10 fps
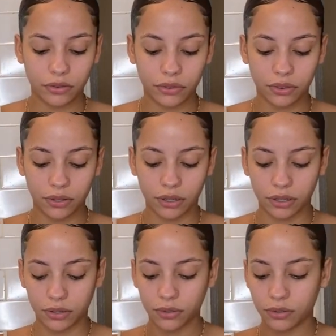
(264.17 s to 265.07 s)
the
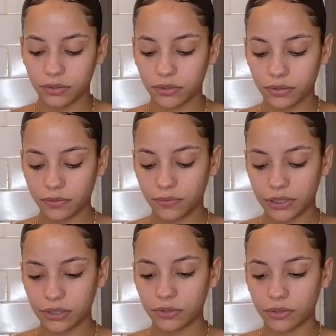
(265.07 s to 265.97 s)

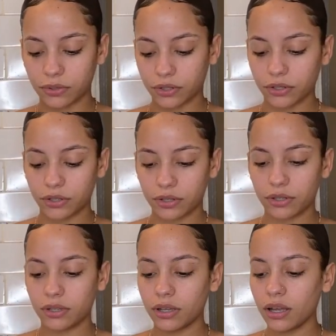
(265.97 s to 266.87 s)
facial toner
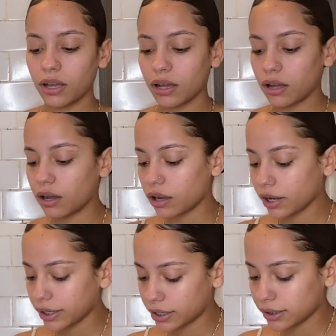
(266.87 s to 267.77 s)

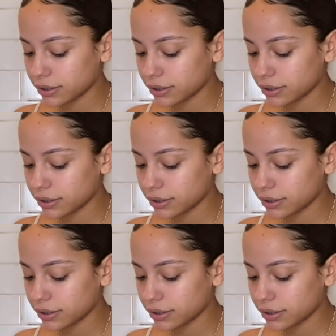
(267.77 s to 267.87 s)
on it.